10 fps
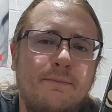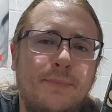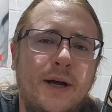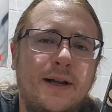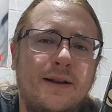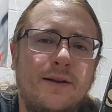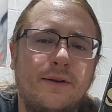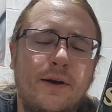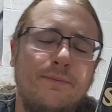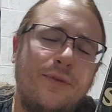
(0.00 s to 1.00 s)
But
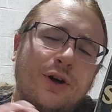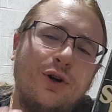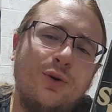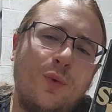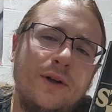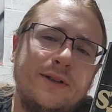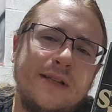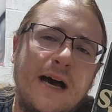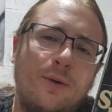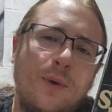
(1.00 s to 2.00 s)
the good ones
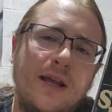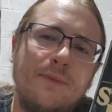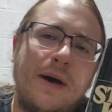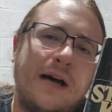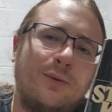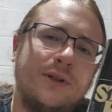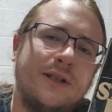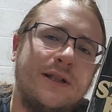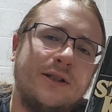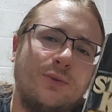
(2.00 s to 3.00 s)
outweigh the bad ones
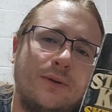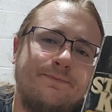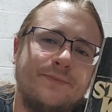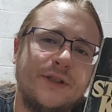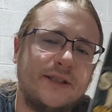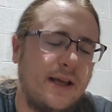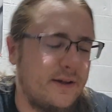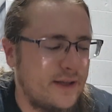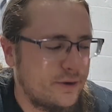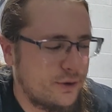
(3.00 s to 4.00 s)
in this one.
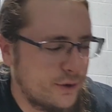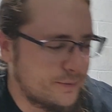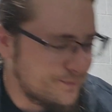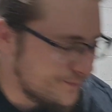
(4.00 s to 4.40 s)
Skeleton Crew.